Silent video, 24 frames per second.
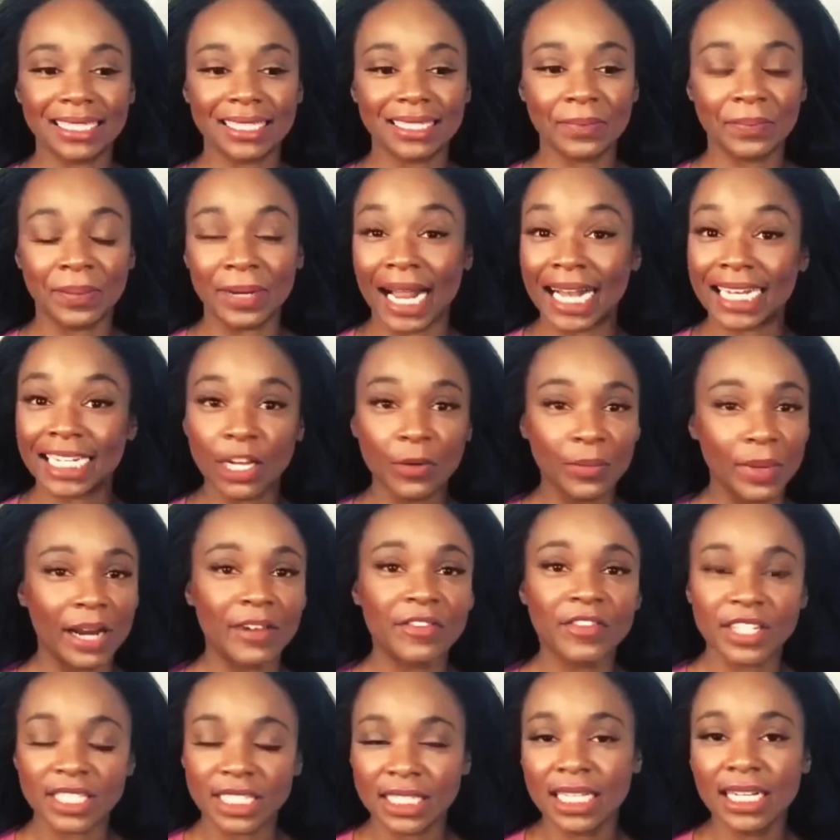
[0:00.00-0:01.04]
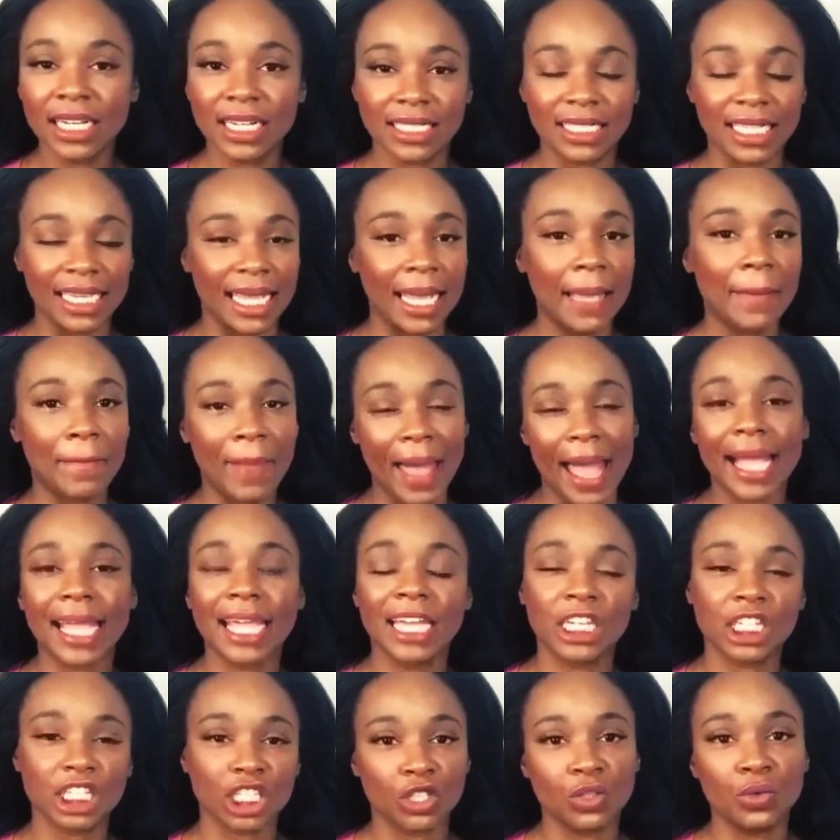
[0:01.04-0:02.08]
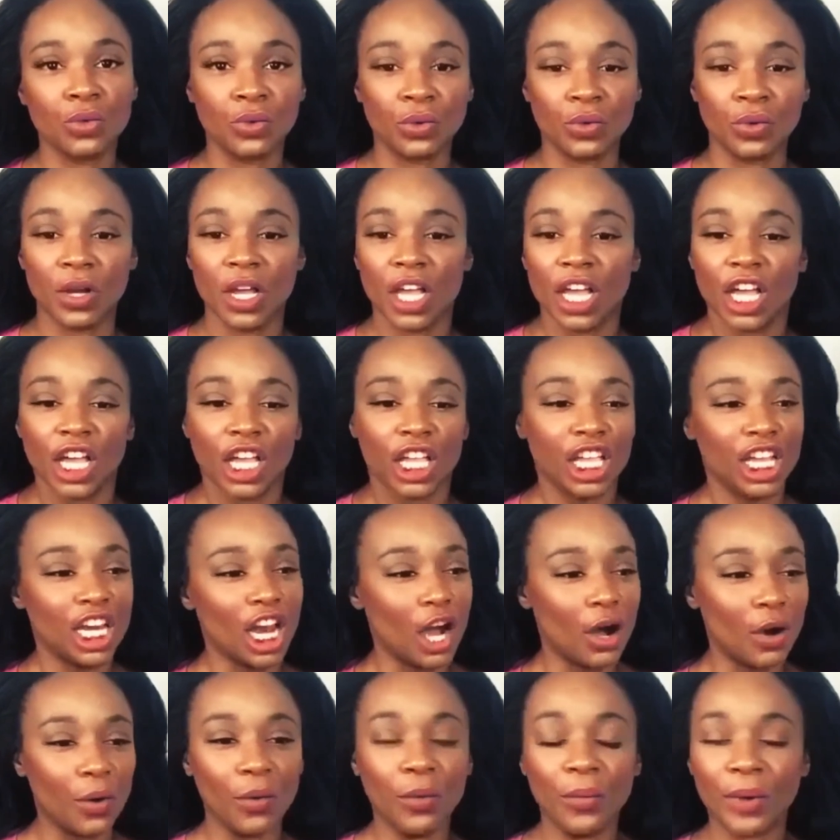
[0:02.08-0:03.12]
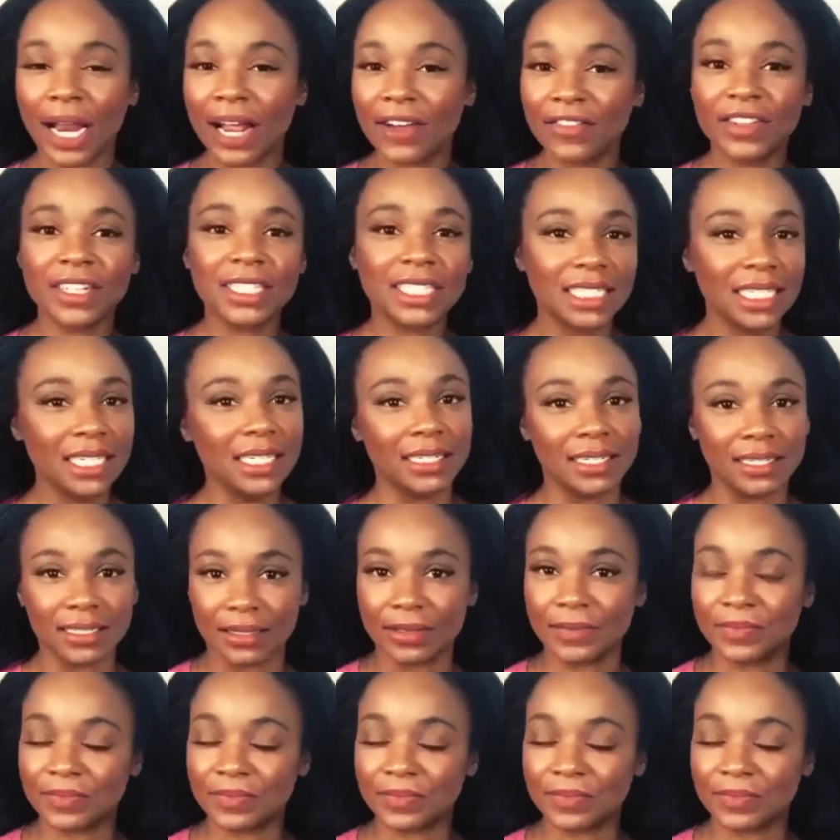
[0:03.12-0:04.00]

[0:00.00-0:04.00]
but I did whatever it took to get back into school, whatever it took,